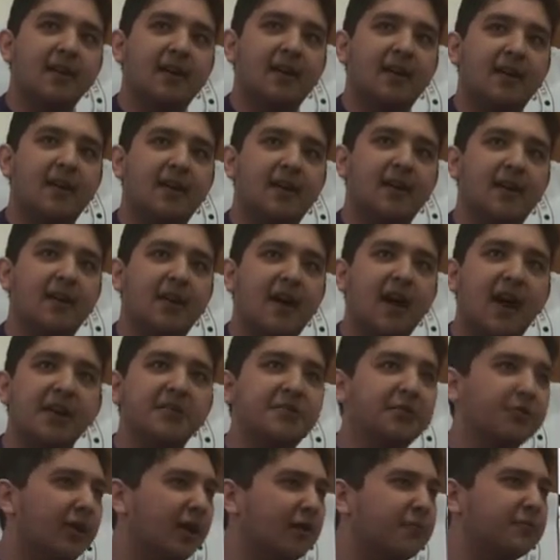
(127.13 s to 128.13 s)
Uh,
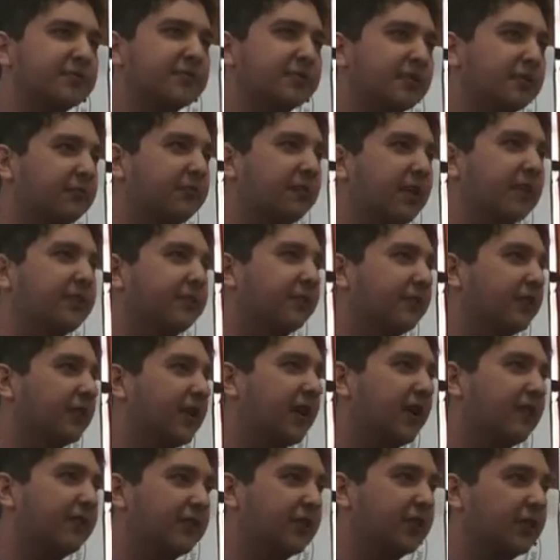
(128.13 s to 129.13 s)
I knew I was going to run for
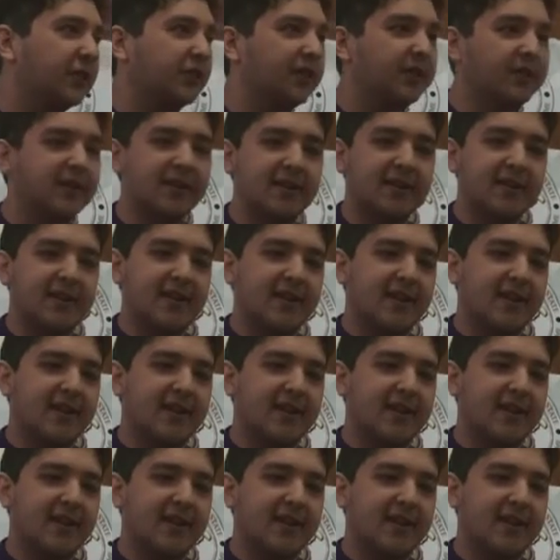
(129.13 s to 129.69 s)
governor.